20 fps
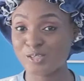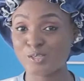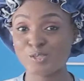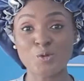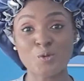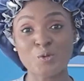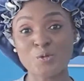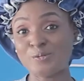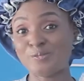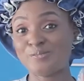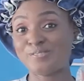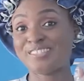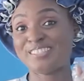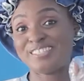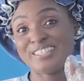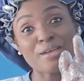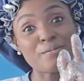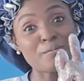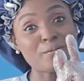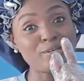So
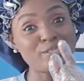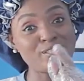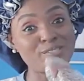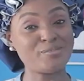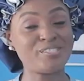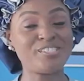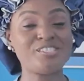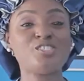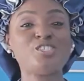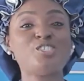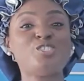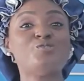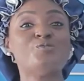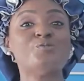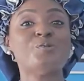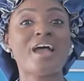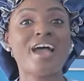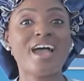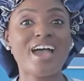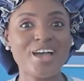today I'm going to be teaching you
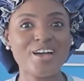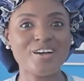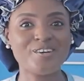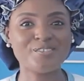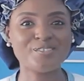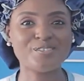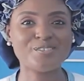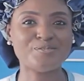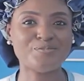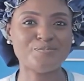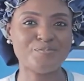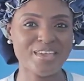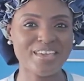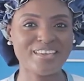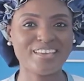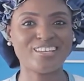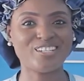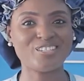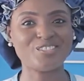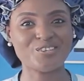how to
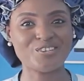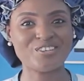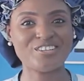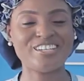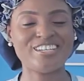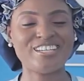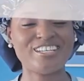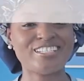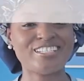make a chocolate